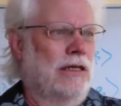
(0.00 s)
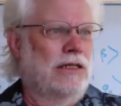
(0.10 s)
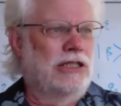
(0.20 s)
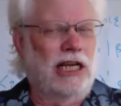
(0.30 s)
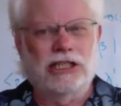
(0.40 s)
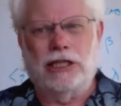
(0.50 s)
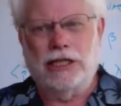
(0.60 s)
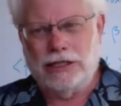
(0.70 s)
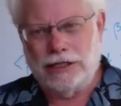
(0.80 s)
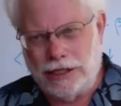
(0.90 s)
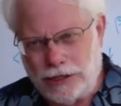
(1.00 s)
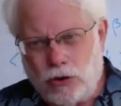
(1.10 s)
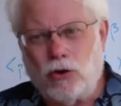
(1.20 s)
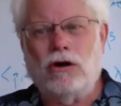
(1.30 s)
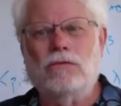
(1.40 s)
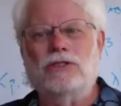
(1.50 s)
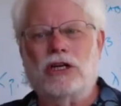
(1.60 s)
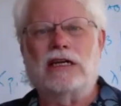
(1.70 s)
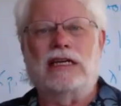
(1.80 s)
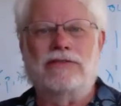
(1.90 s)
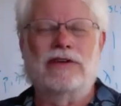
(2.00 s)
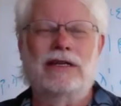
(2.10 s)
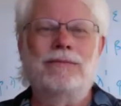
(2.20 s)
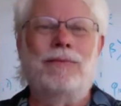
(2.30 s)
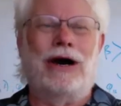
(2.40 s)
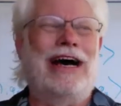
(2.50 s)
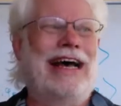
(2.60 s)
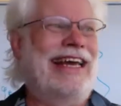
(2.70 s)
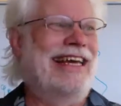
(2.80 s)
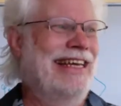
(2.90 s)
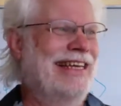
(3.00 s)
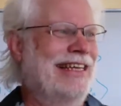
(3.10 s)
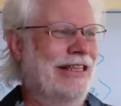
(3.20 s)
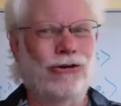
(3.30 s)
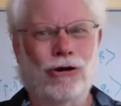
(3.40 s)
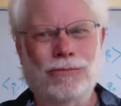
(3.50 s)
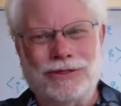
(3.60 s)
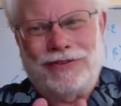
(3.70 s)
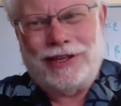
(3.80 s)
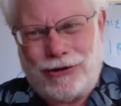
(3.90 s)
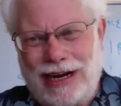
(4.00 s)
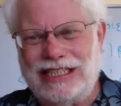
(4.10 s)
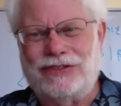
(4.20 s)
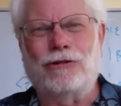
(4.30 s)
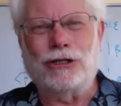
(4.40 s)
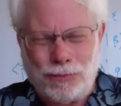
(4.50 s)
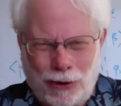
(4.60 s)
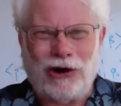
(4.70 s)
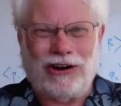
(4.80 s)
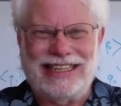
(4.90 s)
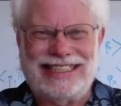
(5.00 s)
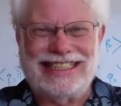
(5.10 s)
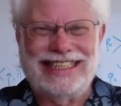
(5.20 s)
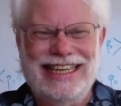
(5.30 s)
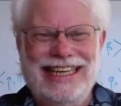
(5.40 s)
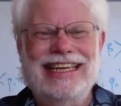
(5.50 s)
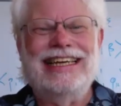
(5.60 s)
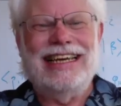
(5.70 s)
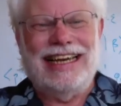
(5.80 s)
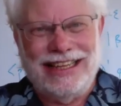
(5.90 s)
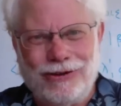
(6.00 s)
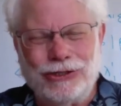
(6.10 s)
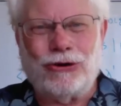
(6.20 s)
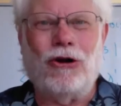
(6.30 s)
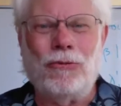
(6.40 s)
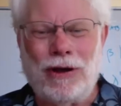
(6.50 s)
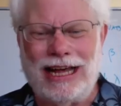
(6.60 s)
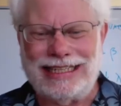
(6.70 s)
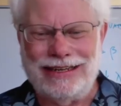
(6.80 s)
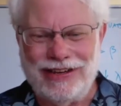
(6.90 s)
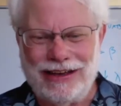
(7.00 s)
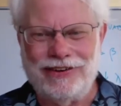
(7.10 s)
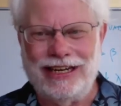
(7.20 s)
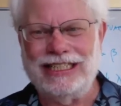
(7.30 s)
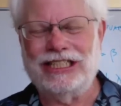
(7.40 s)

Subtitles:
such that the norms are given by the norms of the transverse parts, and those are all positive definite.